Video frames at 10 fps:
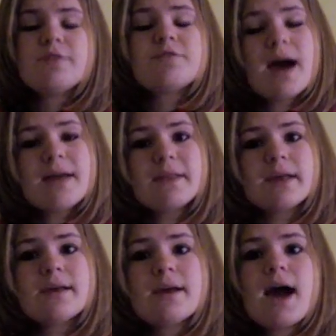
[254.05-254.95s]
And
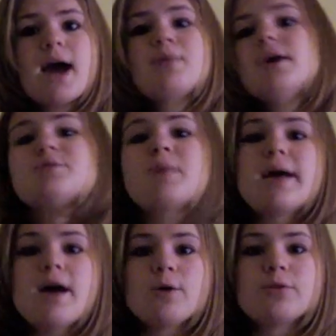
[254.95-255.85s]
finally, I pledged my
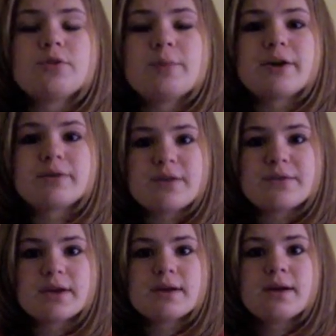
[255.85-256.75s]
health to better
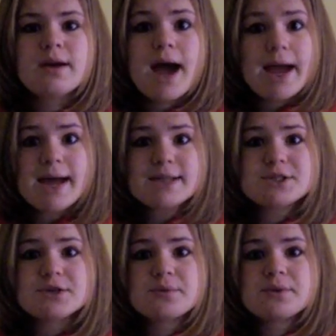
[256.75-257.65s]
living. I had
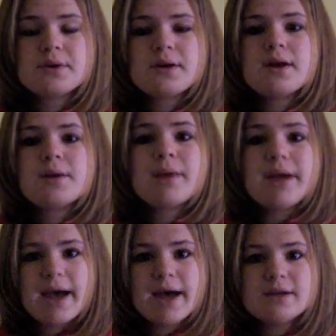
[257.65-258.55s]
to. My
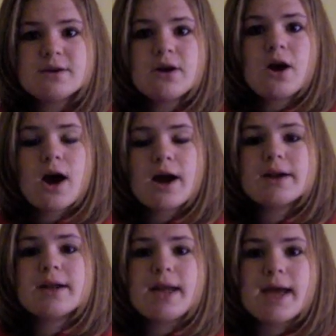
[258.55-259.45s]
head,
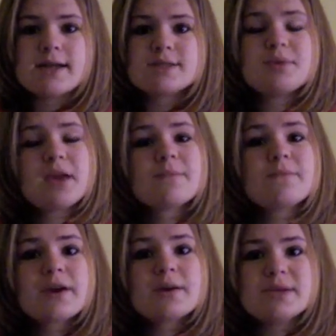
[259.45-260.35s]
heart, and hands became
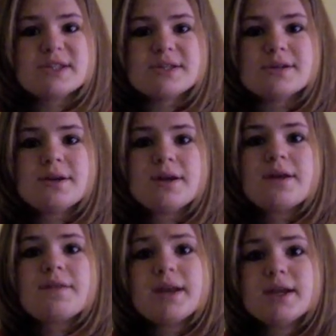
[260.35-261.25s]
very busy.
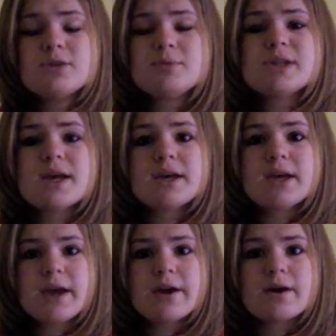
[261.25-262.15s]
They needed to be taken
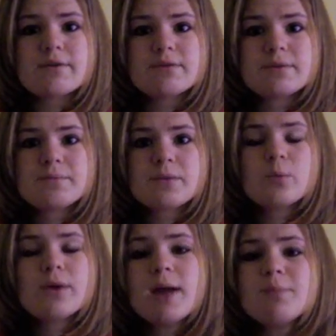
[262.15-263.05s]
care of.
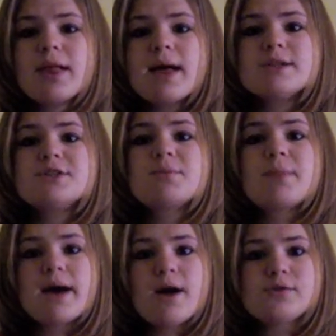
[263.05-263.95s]
When I pledged
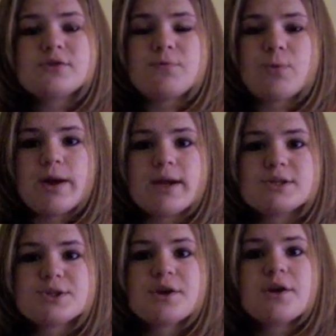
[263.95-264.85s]
my health to
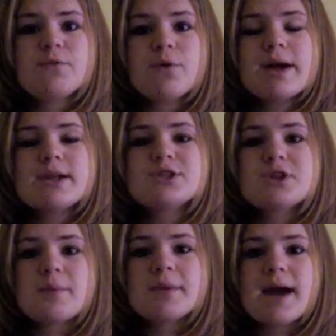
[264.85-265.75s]
4-H, 4-H
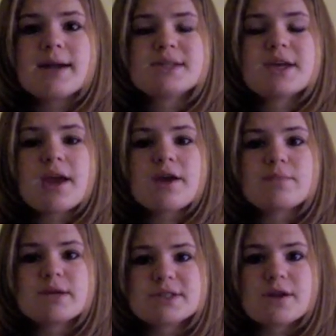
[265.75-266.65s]
taught me how to take care
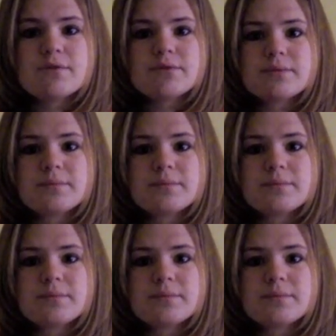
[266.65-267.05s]
of myself.